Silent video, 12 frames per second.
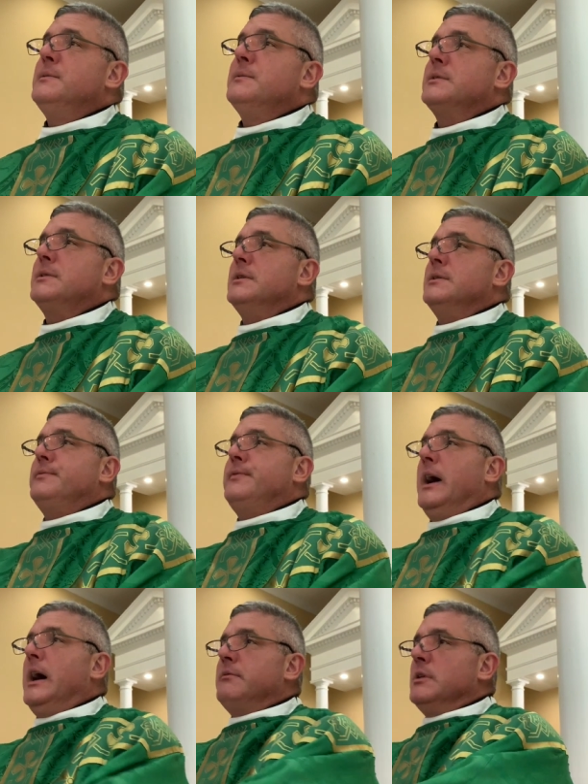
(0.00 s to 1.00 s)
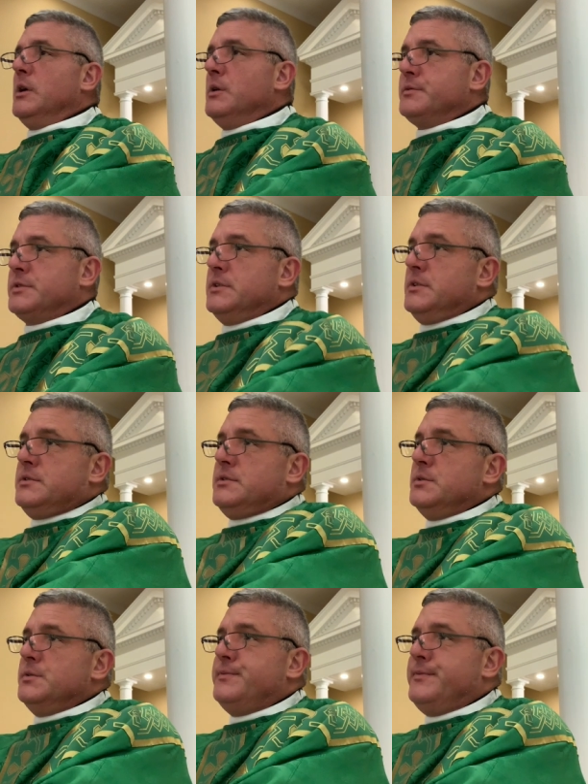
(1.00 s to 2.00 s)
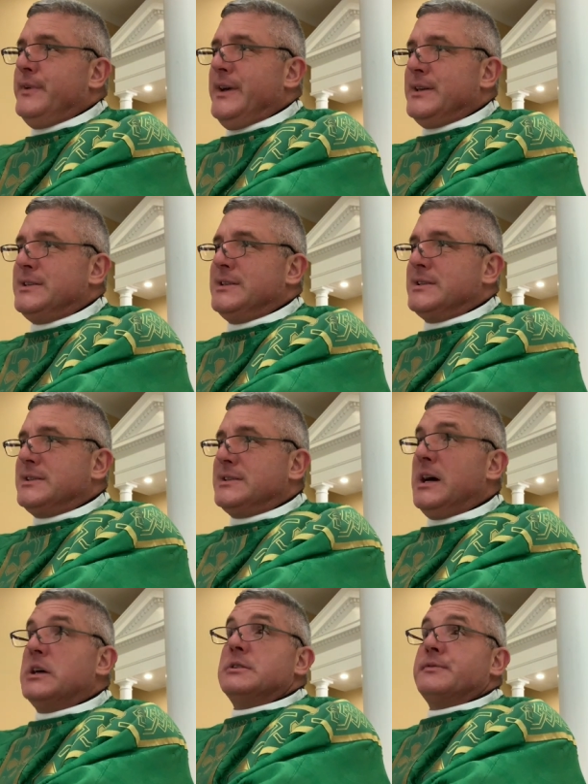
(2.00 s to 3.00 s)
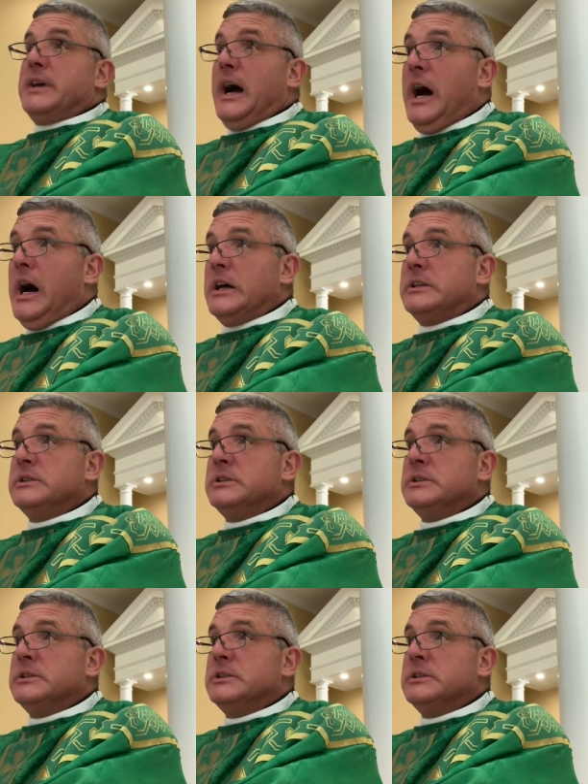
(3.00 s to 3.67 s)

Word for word: with the five loaves and the two fish, the Son of God?